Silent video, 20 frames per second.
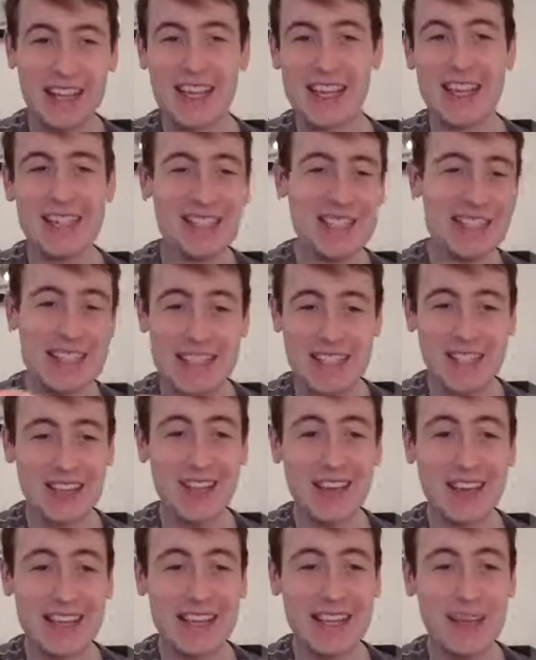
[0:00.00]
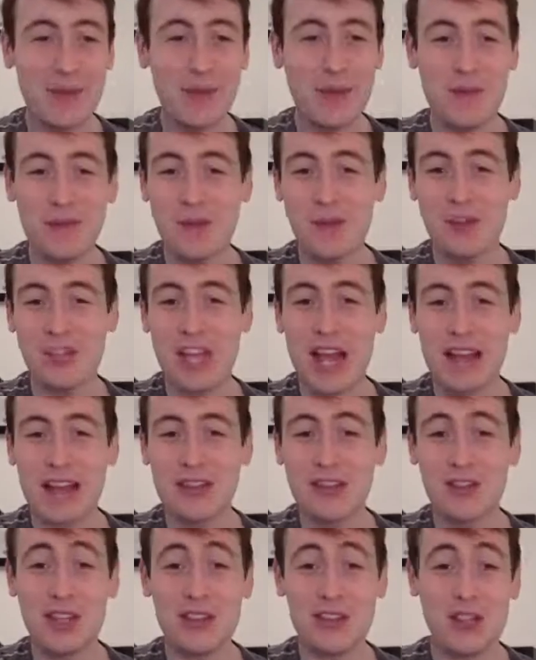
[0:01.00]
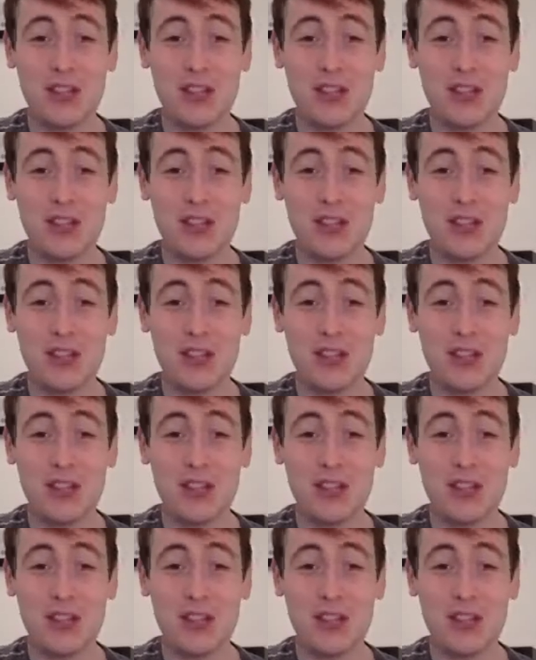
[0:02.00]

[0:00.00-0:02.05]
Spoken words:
It's a little bit more challenging,